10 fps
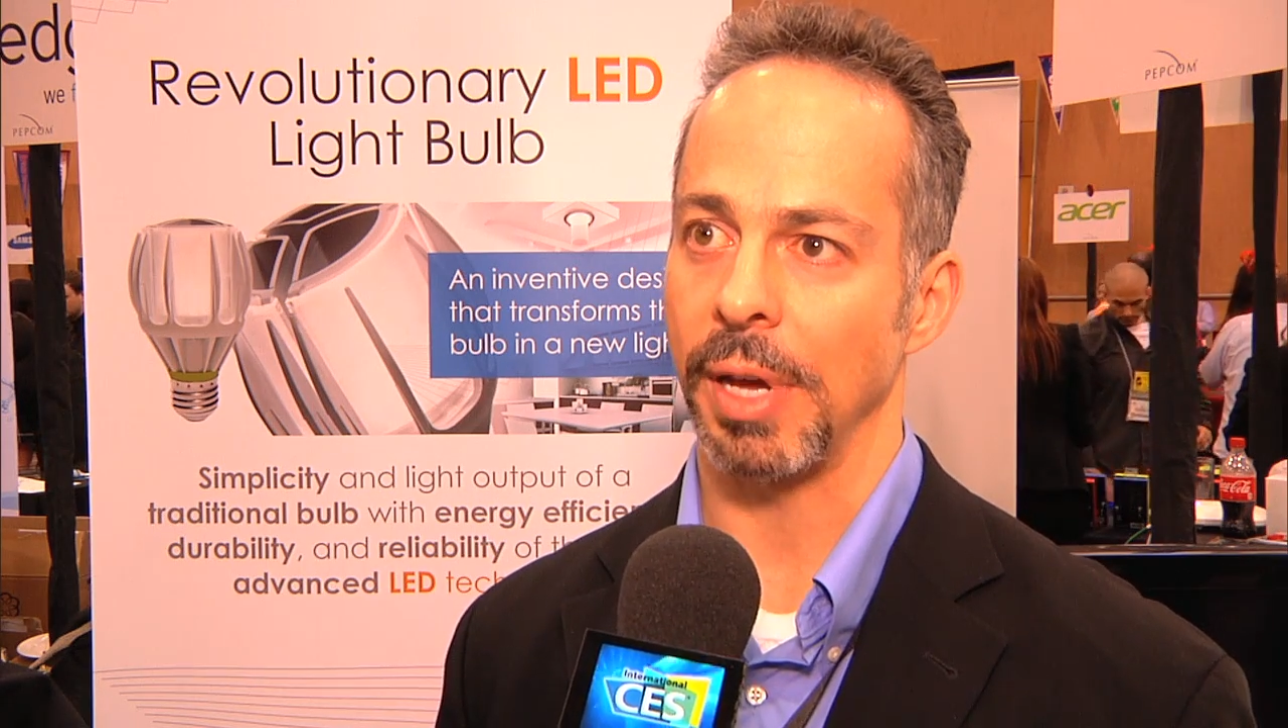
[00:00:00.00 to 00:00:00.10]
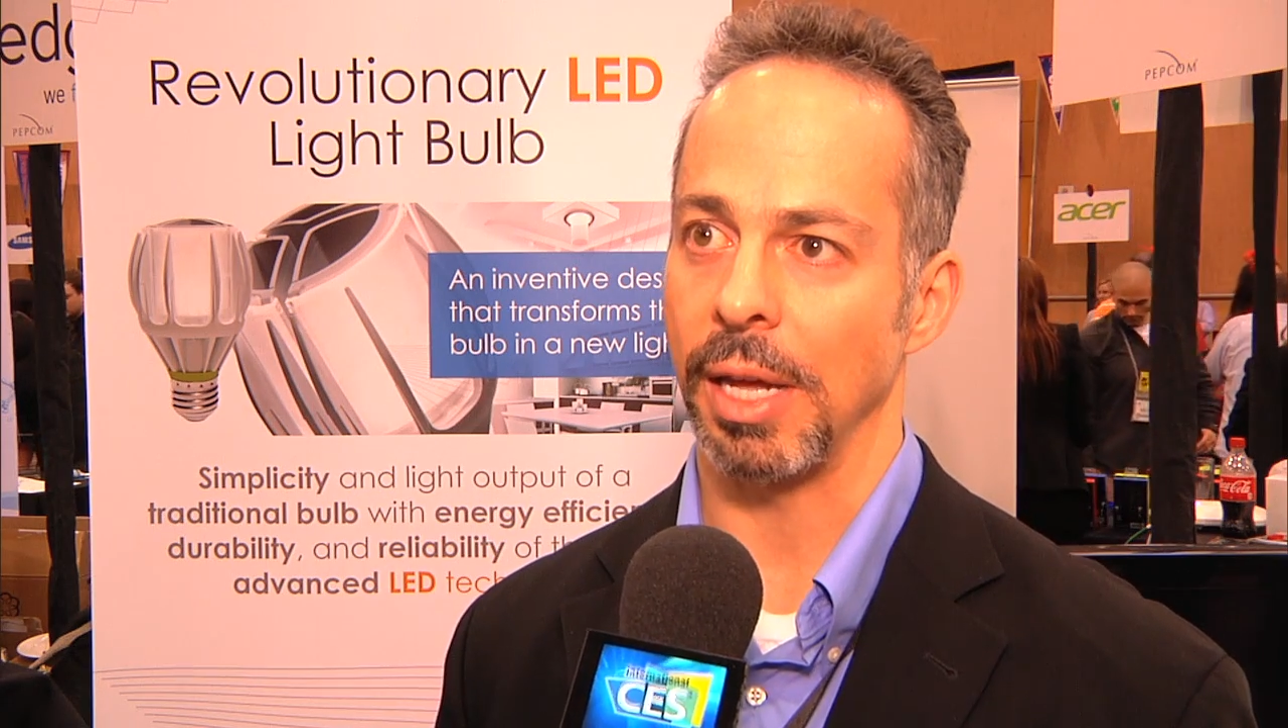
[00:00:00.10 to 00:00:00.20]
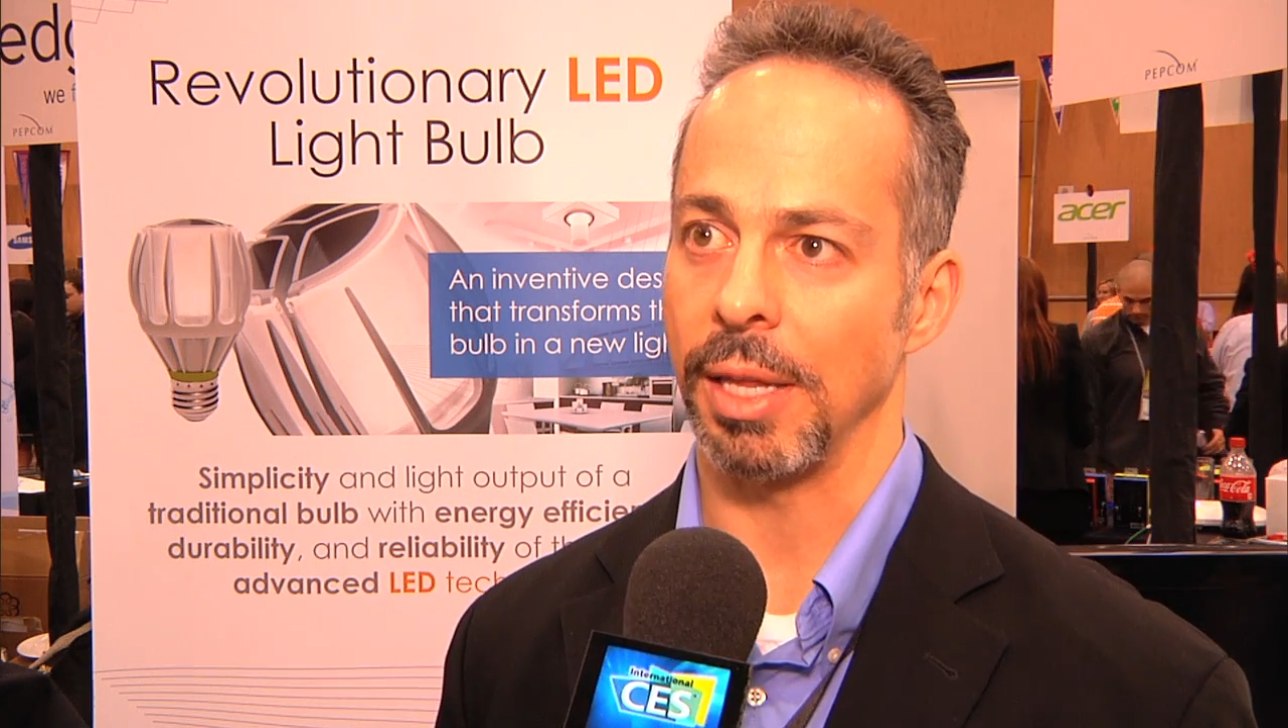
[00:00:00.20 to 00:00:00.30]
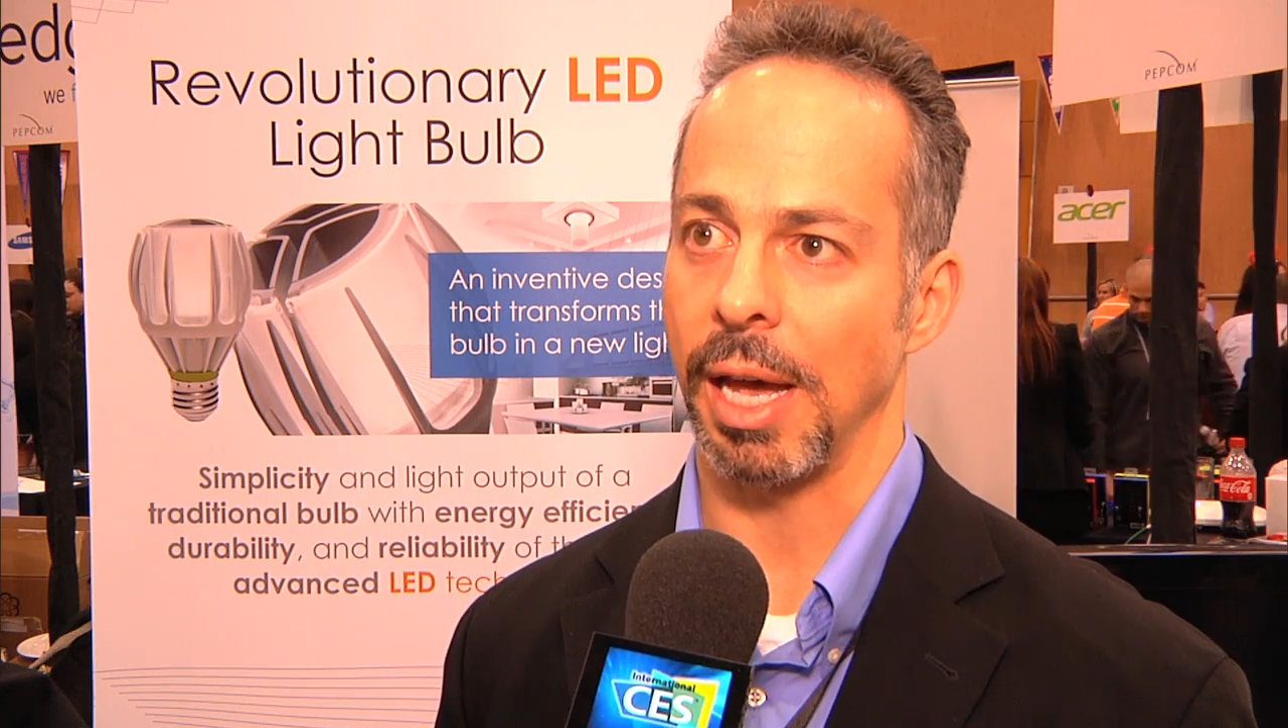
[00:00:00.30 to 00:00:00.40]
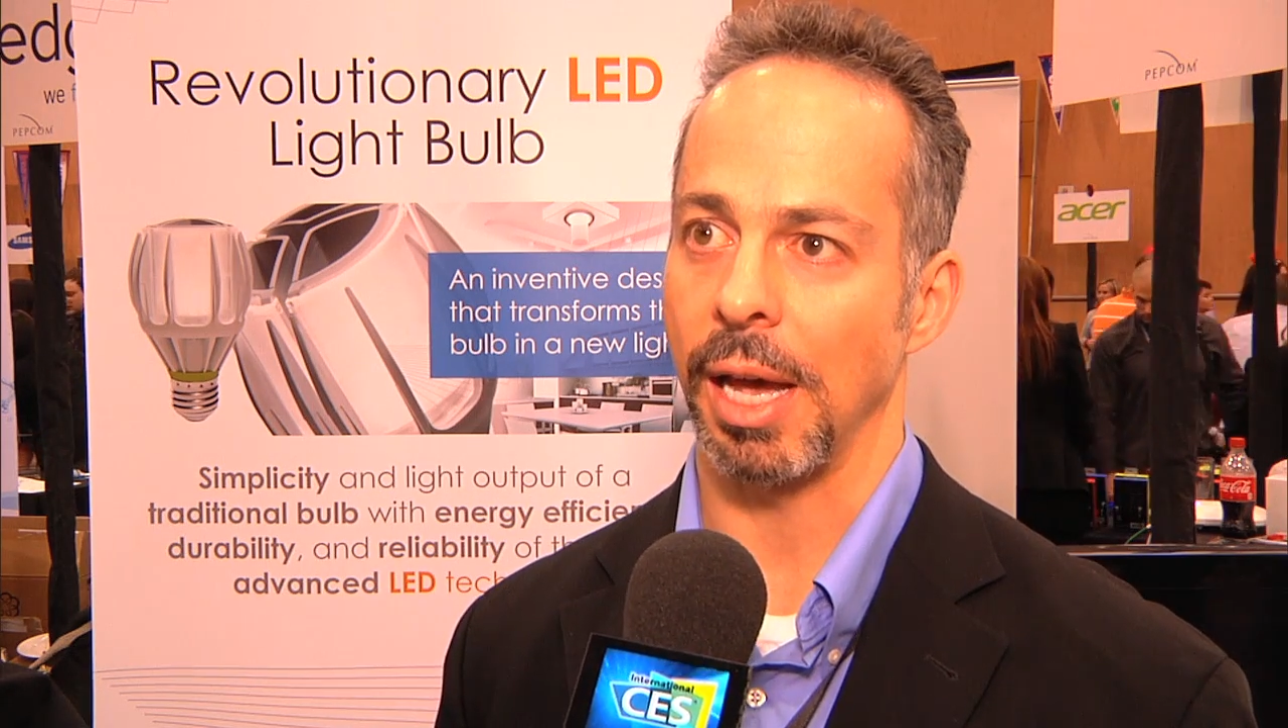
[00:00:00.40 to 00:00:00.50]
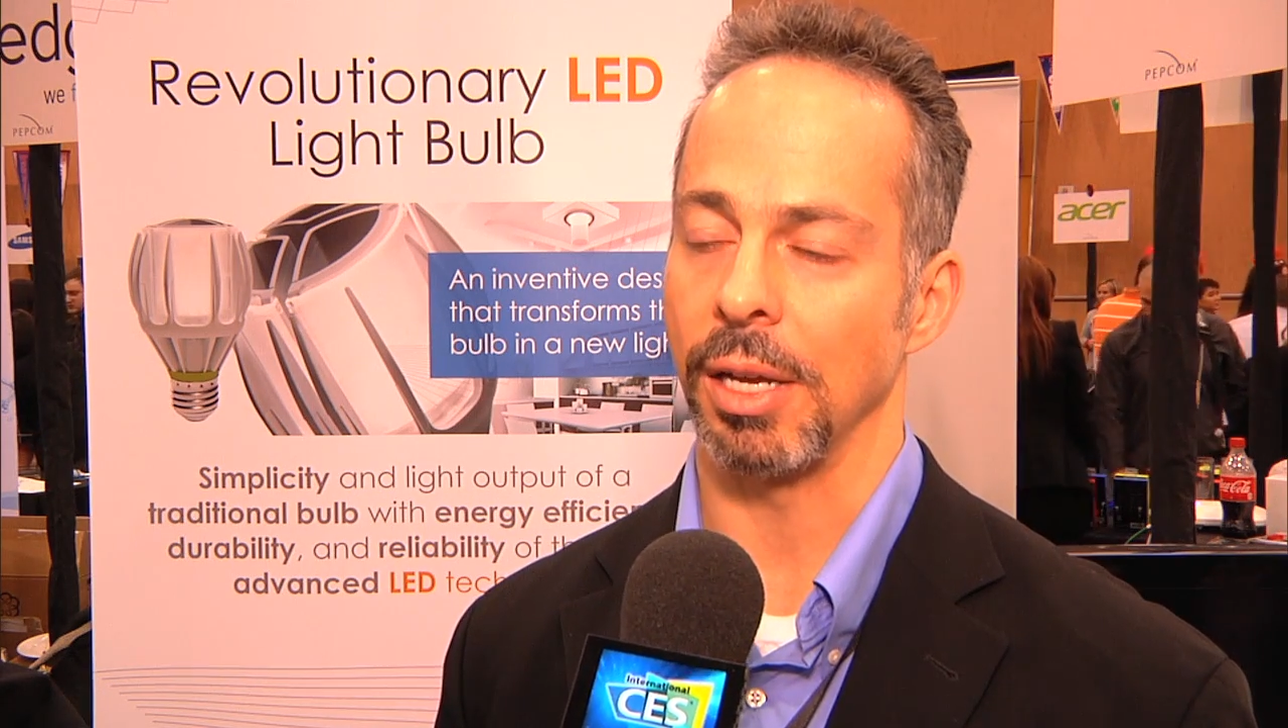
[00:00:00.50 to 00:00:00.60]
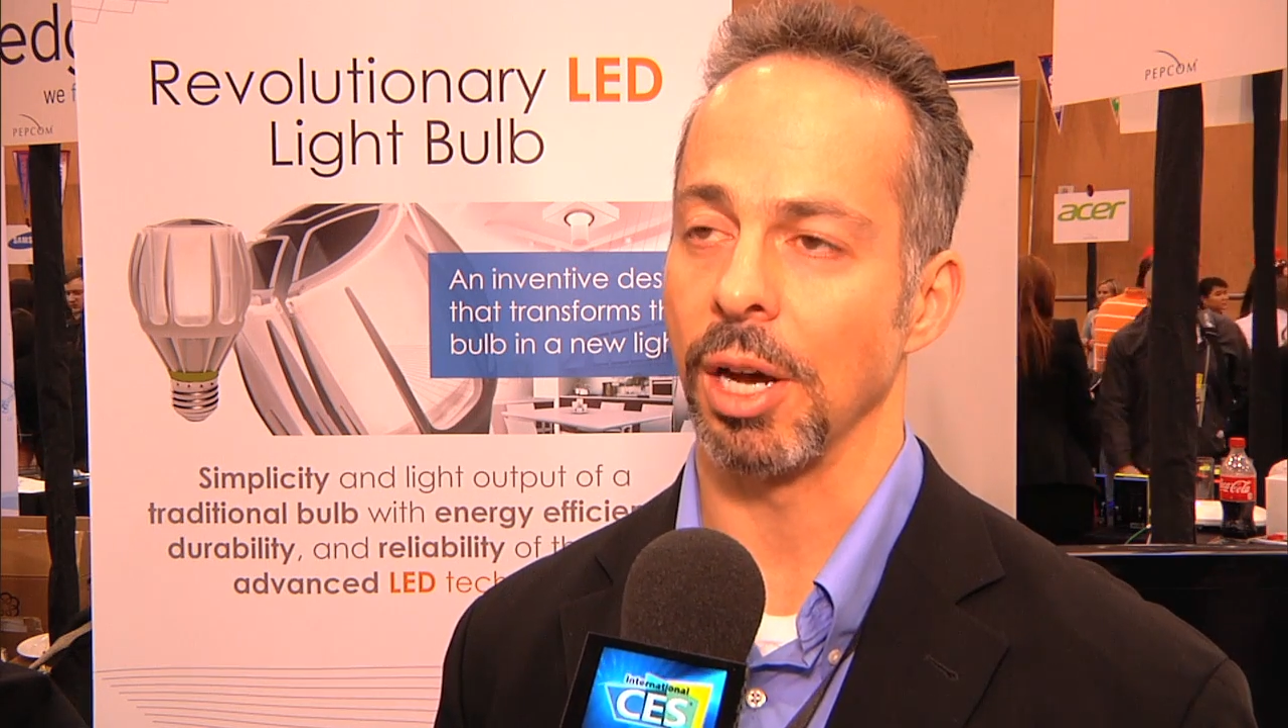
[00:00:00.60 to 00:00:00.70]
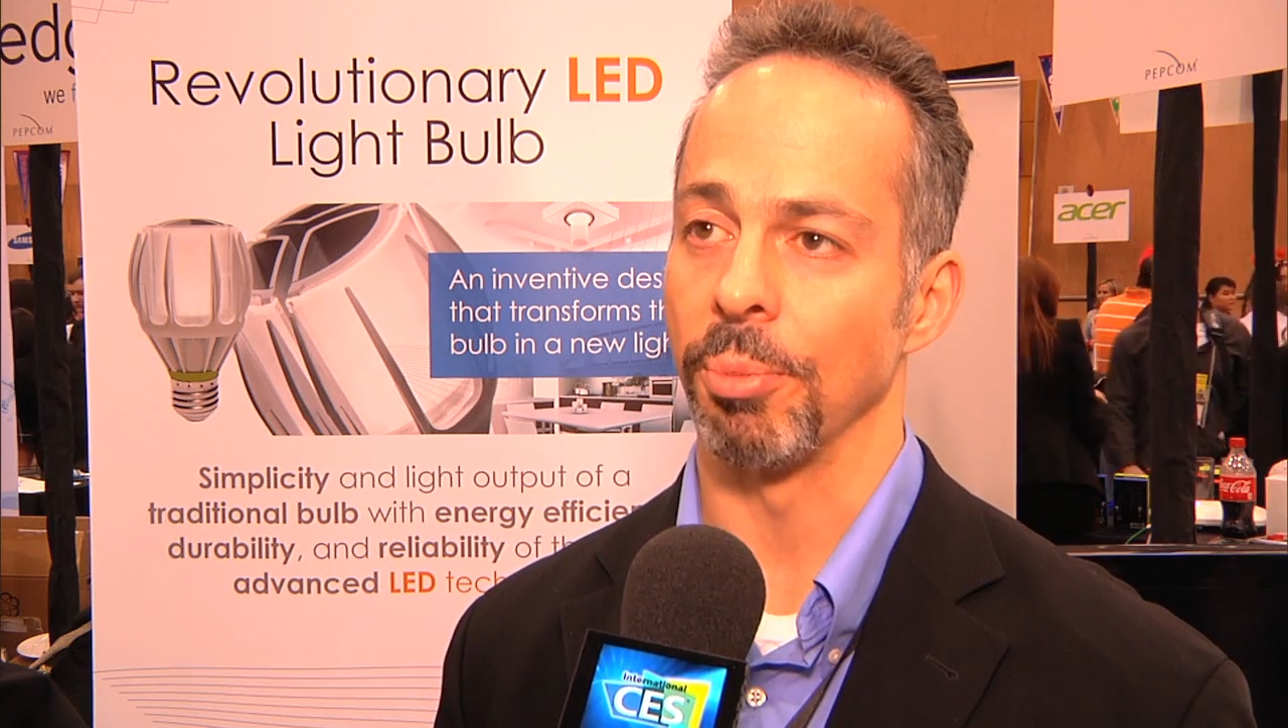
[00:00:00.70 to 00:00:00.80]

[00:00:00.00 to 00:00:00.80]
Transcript: and then